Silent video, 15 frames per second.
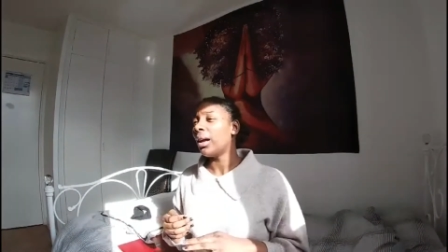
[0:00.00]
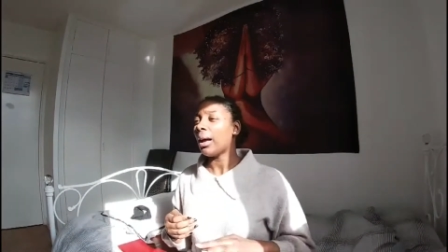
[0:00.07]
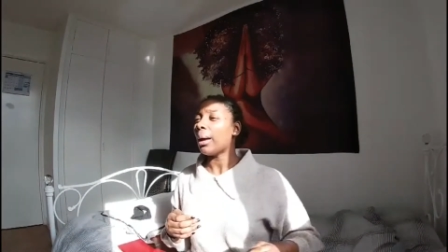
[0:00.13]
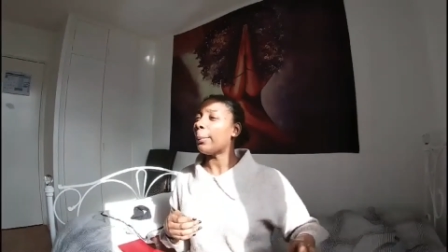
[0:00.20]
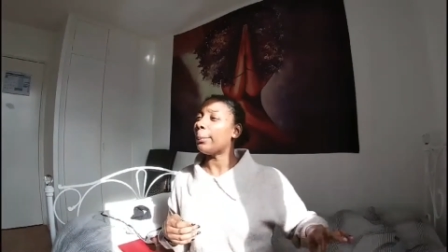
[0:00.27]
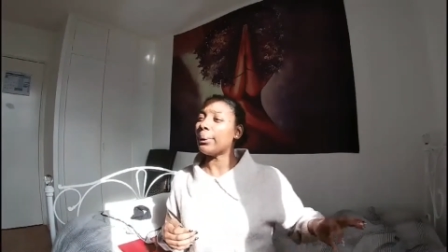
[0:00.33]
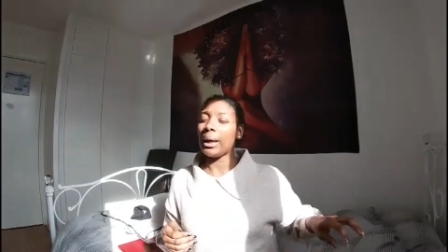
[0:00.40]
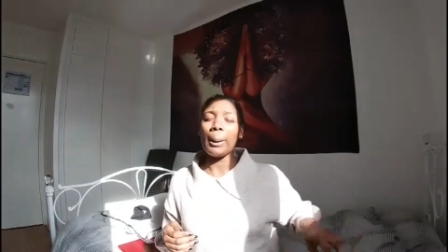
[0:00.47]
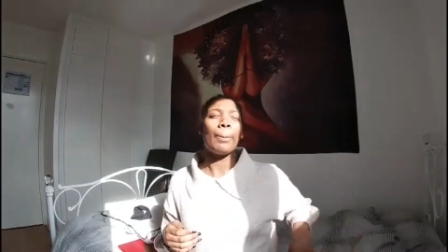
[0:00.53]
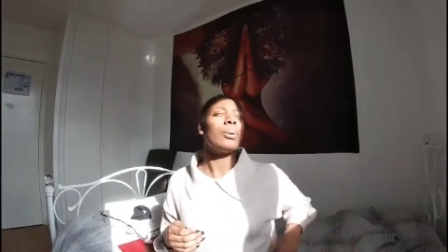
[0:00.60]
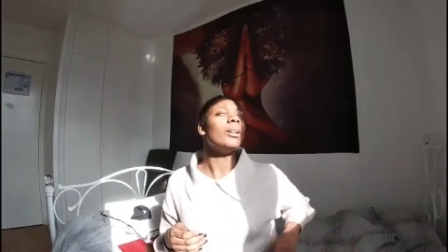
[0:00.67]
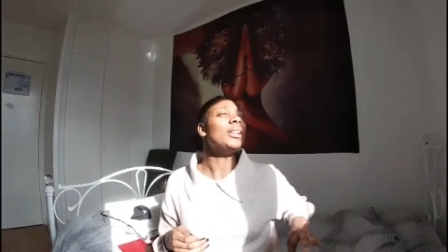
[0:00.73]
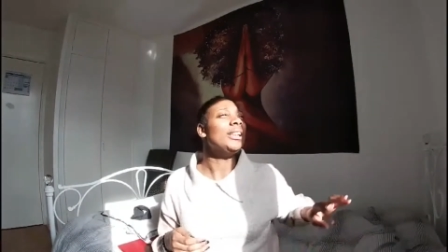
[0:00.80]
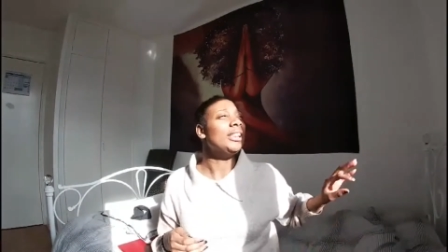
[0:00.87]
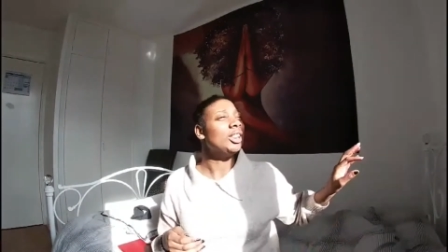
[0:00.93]
and be
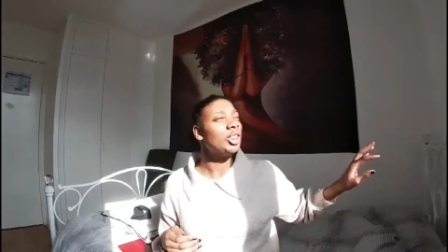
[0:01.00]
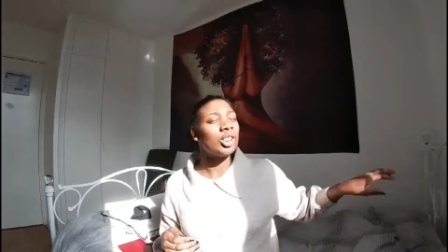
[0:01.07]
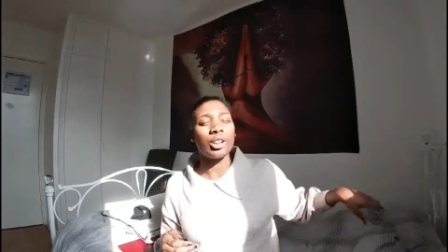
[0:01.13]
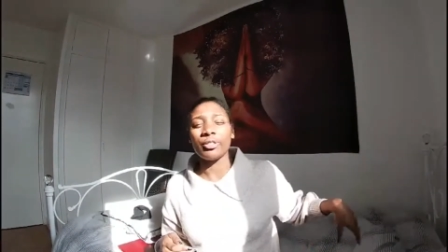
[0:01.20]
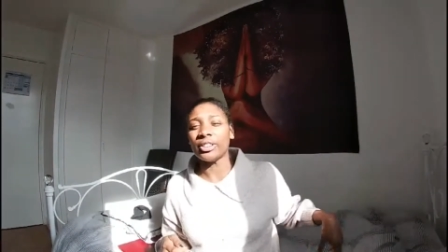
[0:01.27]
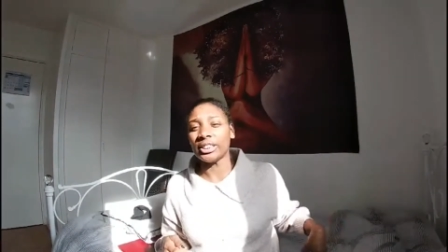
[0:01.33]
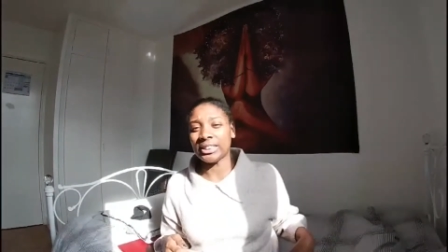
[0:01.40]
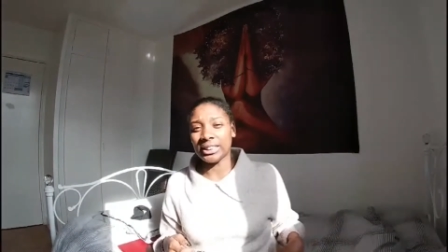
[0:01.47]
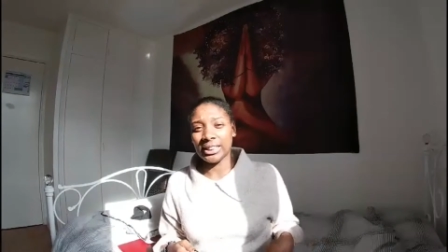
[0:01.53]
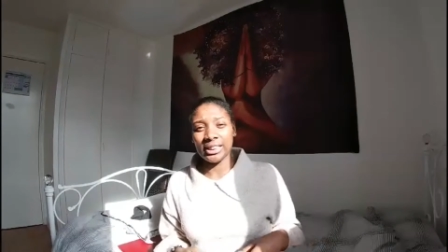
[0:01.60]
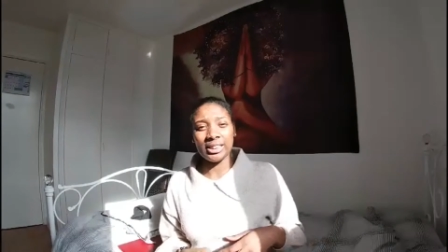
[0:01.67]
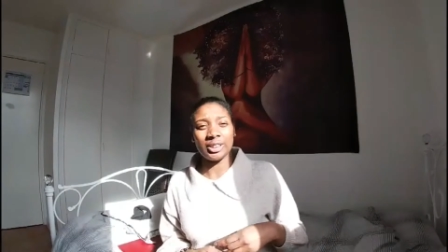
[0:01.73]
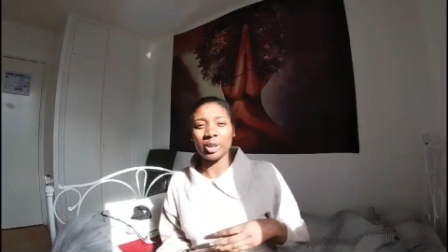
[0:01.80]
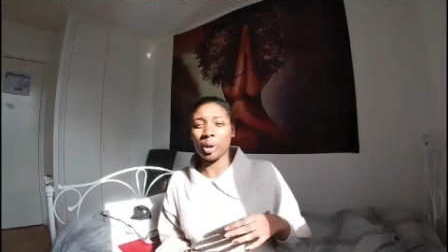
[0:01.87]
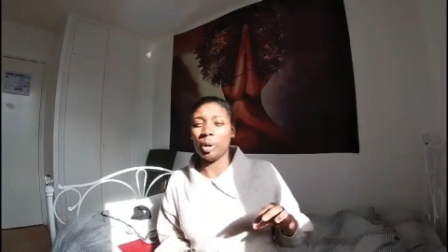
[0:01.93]
police
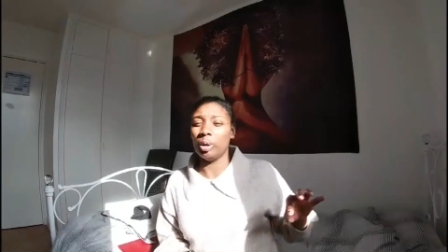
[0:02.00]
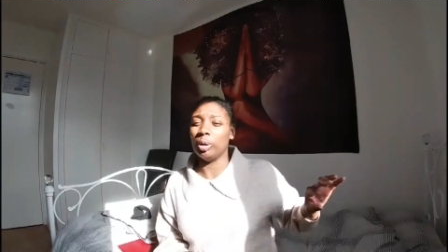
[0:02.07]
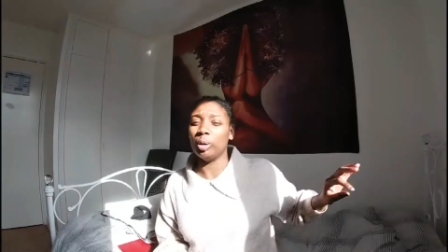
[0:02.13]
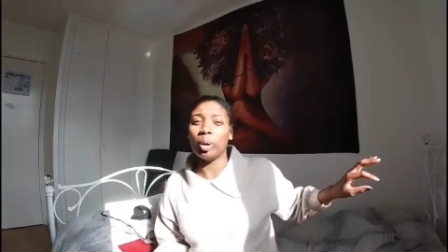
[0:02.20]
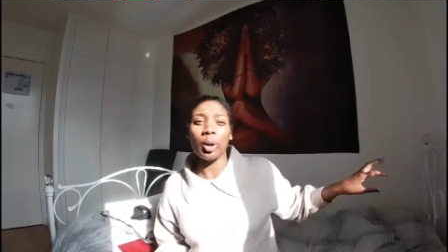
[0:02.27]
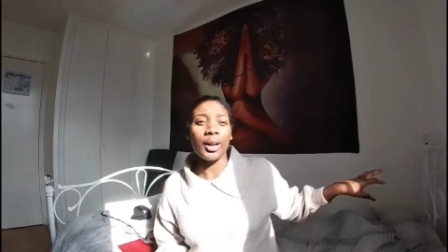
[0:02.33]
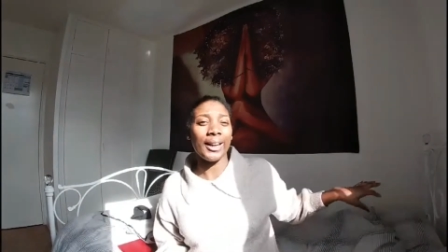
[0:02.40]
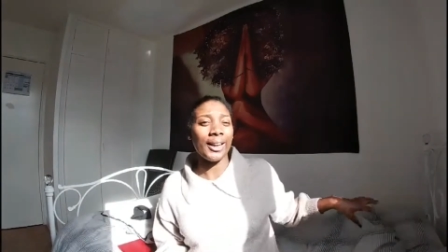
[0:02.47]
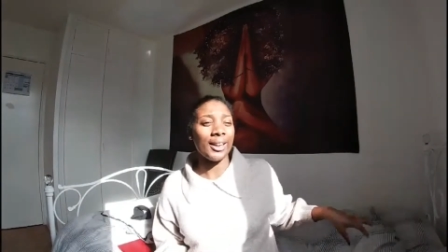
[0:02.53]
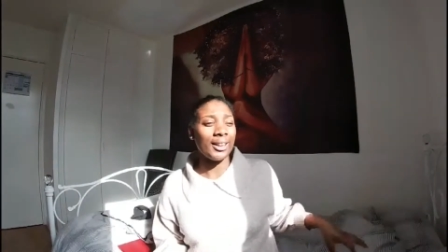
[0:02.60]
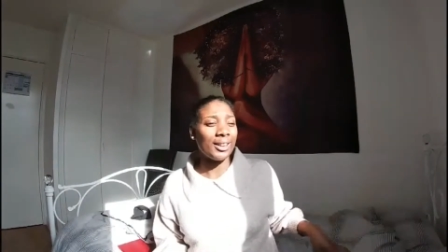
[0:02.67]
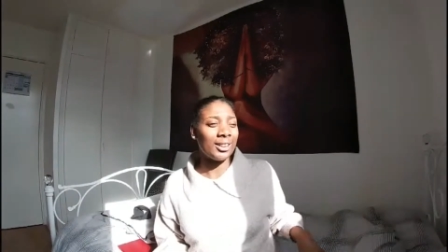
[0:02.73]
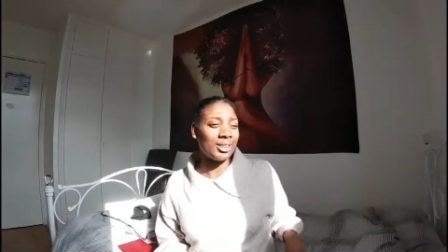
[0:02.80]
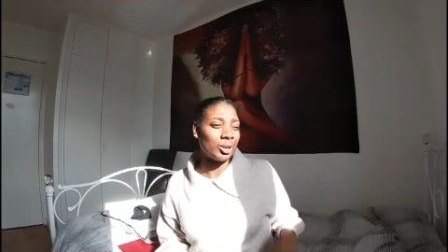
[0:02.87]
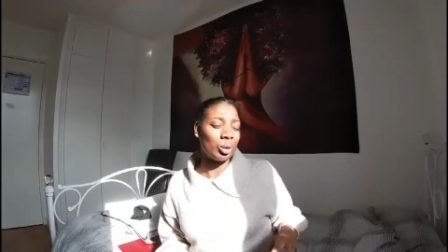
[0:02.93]
officers or
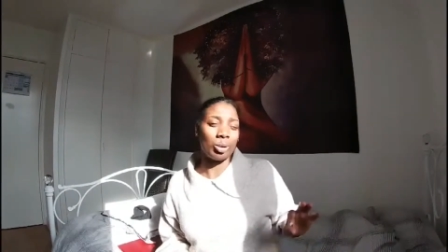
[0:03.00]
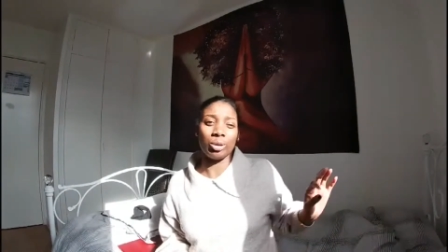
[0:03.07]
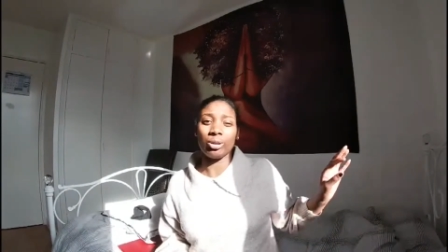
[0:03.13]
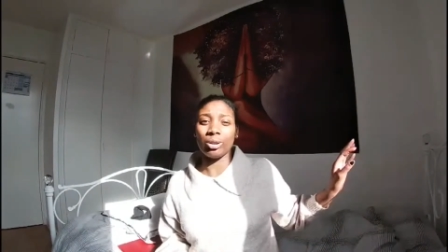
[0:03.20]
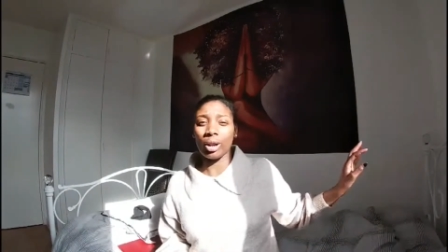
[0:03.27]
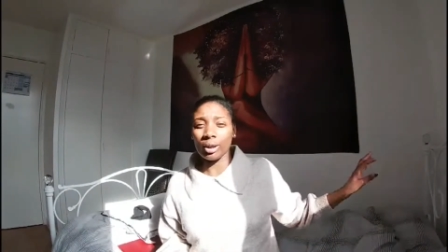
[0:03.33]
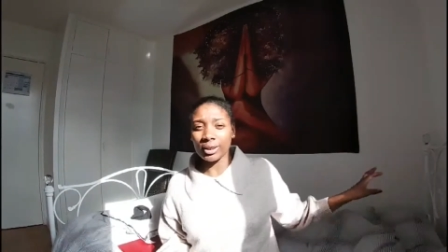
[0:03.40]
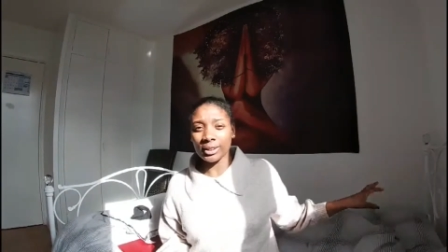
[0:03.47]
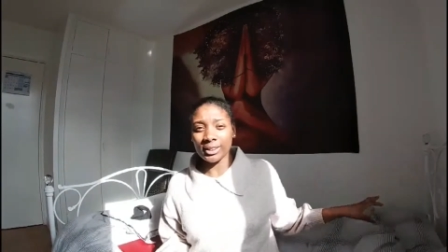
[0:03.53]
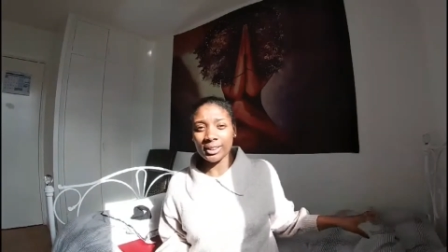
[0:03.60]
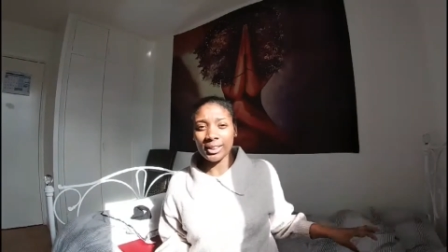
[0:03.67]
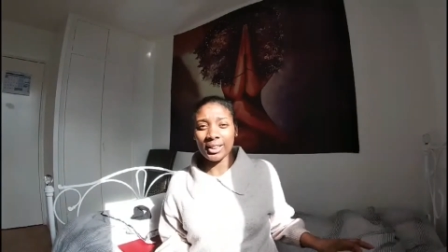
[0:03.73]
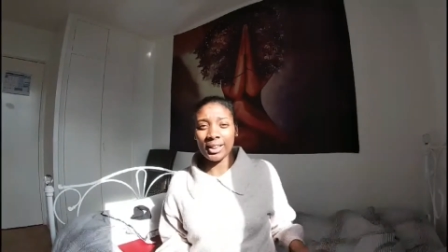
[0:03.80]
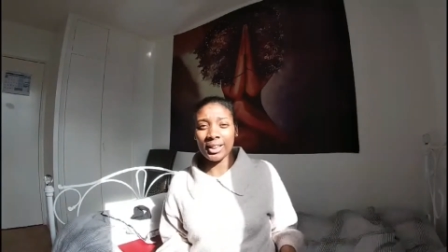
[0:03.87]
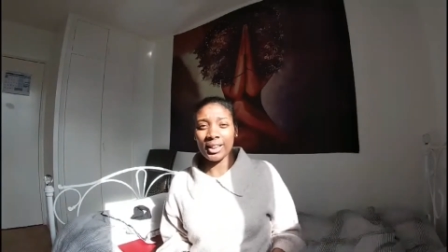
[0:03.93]
lawyers or
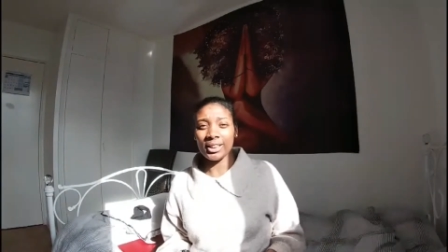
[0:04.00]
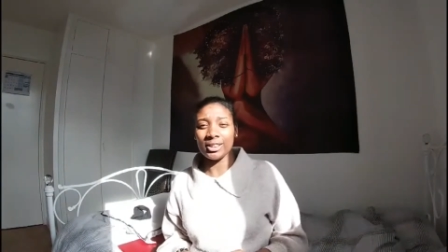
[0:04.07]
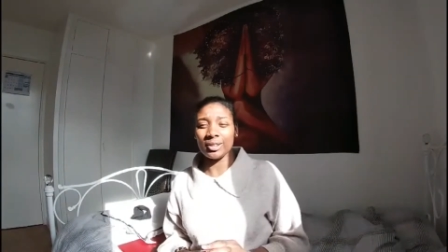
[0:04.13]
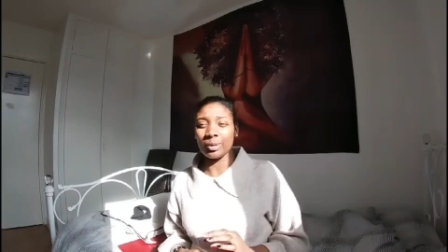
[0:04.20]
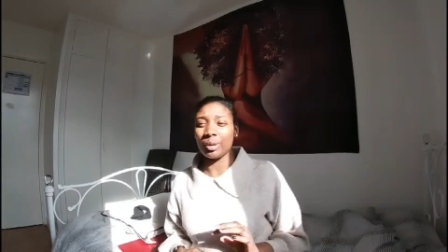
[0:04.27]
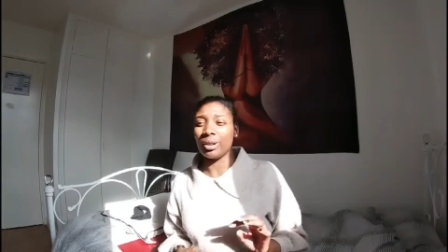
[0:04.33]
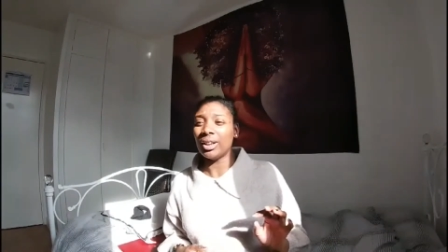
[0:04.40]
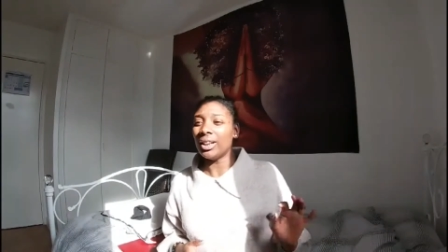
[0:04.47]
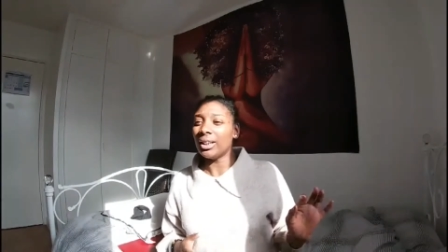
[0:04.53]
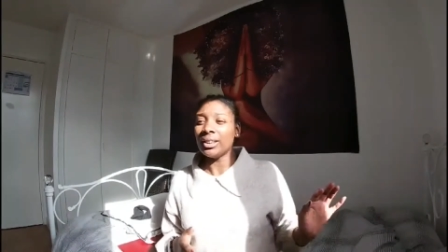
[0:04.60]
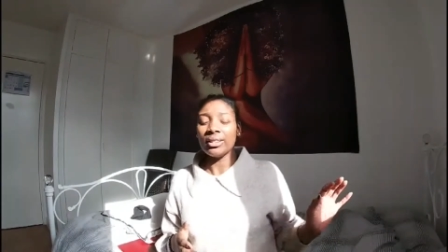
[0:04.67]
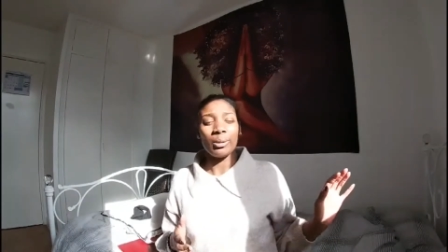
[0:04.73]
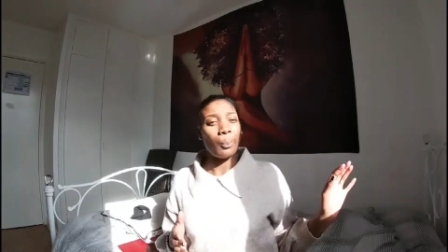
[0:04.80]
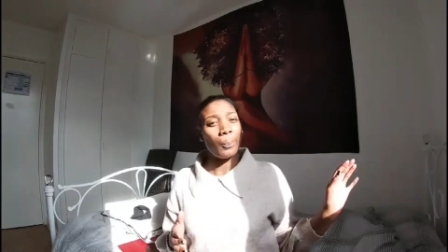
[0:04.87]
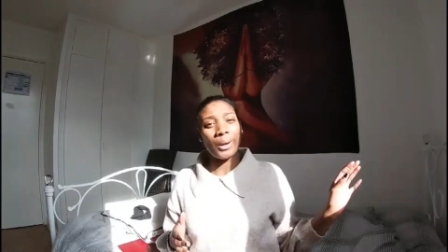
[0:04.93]
doctors or
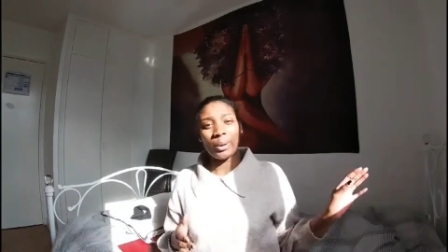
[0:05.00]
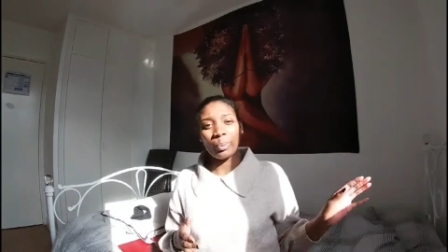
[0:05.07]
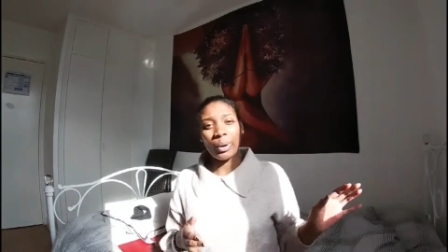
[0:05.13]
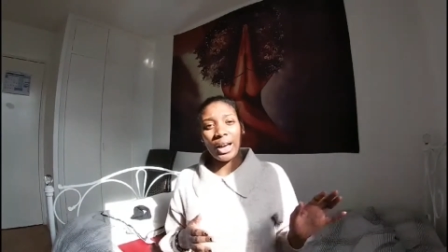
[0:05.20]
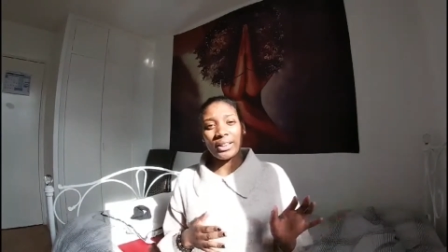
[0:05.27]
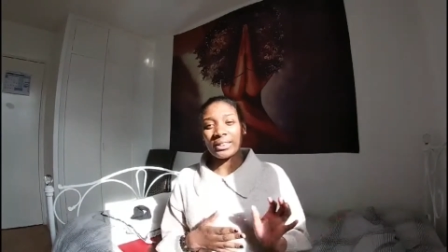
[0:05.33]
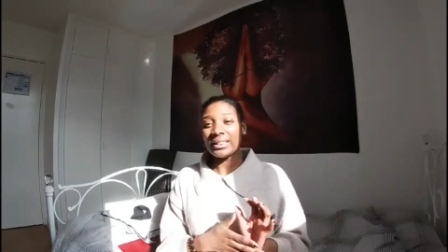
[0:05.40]
midwives.